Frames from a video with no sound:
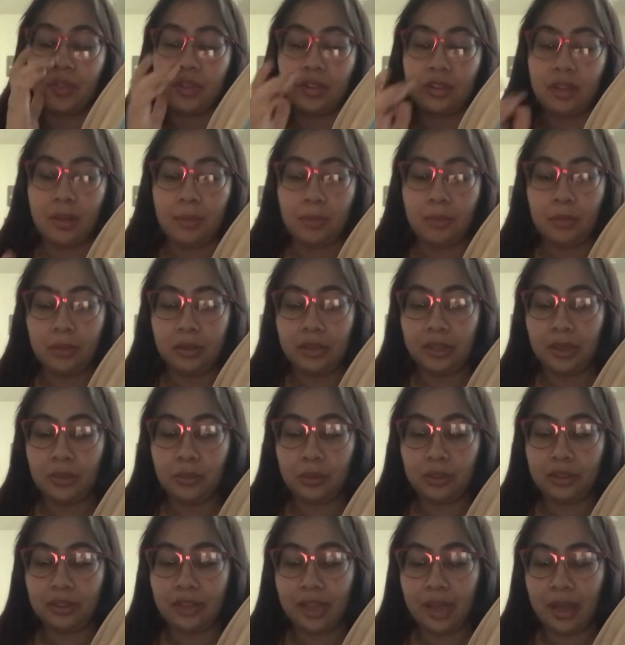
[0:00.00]
Templeton
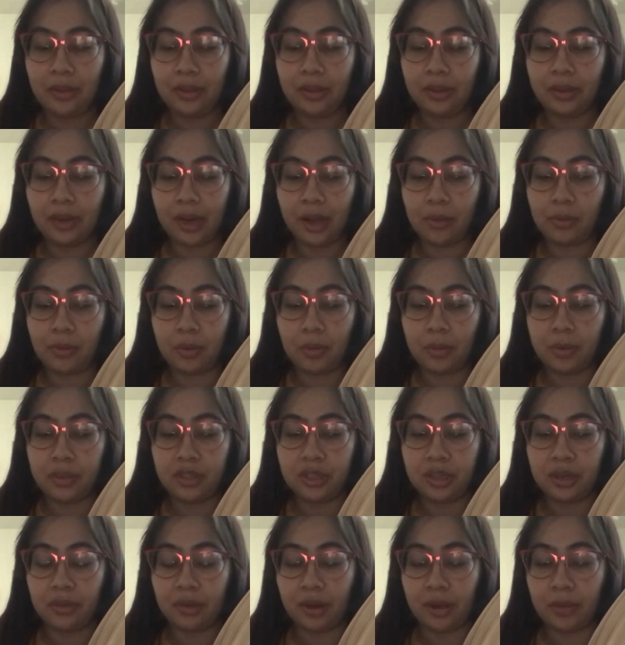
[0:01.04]
was down there now,
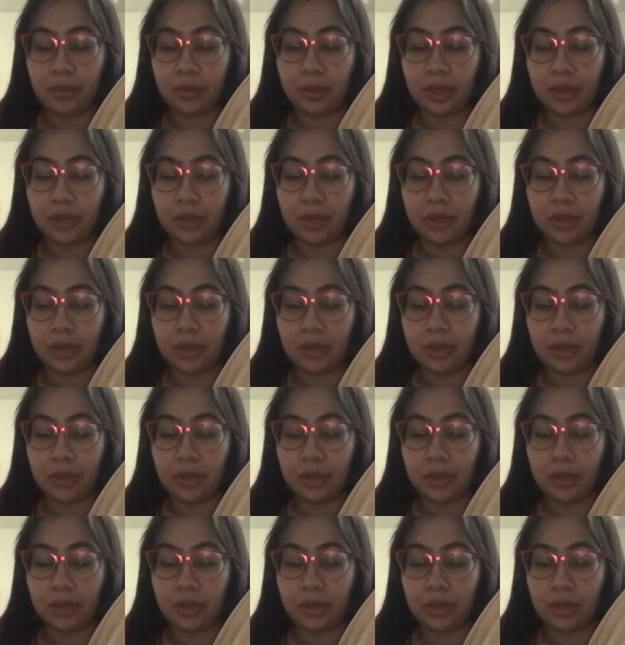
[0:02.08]
rummaging around.